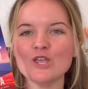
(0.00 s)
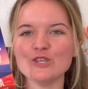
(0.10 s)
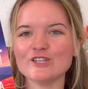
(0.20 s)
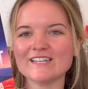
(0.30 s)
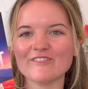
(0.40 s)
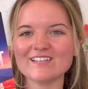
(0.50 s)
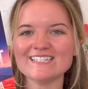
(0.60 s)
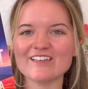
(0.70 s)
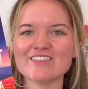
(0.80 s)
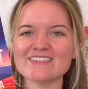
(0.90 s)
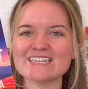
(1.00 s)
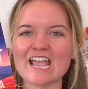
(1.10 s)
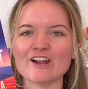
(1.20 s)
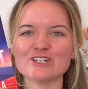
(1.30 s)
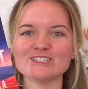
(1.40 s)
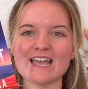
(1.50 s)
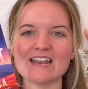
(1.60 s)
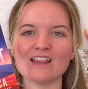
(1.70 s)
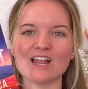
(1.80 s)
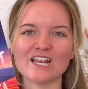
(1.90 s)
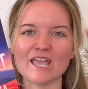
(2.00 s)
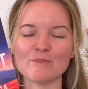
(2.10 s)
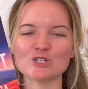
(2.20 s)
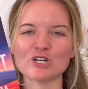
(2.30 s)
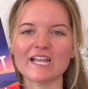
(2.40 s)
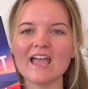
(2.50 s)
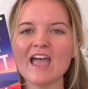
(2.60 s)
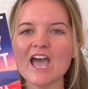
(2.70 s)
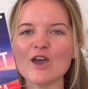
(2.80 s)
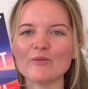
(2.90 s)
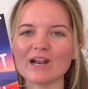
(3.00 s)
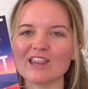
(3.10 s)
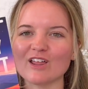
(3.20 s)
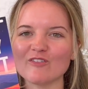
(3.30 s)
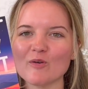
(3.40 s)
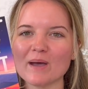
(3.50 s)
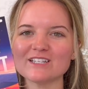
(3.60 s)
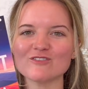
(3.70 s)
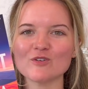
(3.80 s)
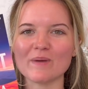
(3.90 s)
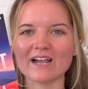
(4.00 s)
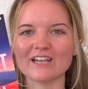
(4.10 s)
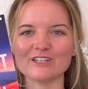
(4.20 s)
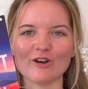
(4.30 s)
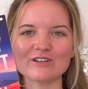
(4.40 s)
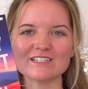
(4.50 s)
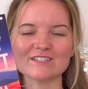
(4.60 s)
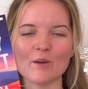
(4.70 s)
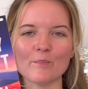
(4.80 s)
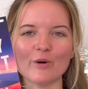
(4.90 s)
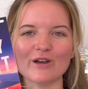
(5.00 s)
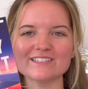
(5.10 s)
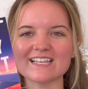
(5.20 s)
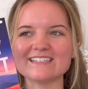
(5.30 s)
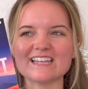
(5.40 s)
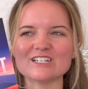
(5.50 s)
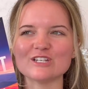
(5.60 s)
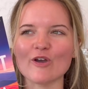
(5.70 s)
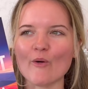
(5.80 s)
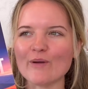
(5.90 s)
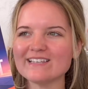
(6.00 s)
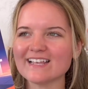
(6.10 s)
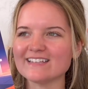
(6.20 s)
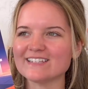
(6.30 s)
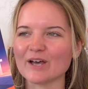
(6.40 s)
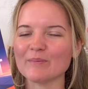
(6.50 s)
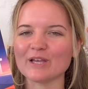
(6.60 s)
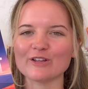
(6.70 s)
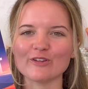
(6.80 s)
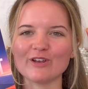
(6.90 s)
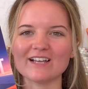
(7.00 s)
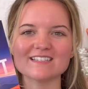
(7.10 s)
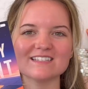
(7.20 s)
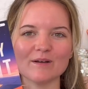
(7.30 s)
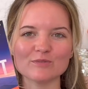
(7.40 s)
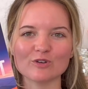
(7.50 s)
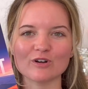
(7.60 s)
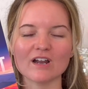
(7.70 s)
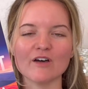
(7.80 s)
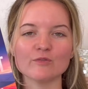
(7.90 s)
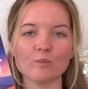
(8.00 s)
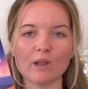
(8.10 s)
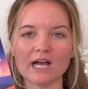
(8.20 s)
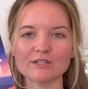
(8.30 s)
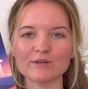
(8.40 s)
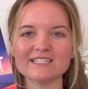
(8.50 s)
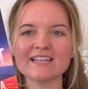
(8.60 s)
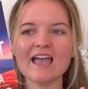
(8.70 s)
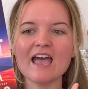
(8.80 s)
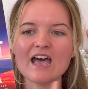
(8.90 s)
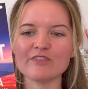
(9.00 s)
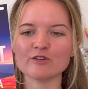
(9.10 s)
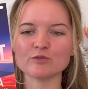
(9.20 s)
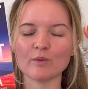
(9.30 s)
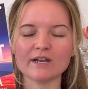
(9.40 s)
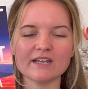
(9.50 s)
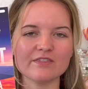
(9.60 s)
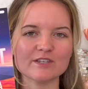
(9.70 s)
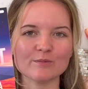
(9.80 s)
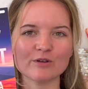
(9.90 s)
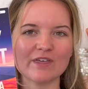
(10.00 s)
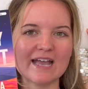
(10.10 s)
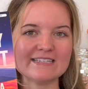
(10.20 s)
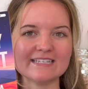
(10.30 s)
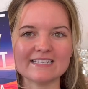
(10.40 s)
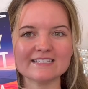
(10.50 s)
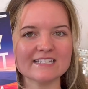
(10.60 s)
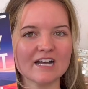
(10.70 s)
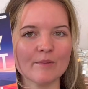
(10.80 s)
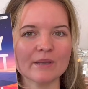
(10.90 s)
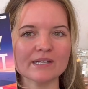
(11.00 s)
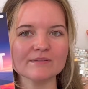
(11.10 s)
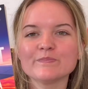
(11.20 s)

You can definitely tell that the characters had a lot of chemistry, and what I love about Rebecca Yarros's books is that she always ends up including some sort of plot twist, and there was one in this book that I didn't see coming.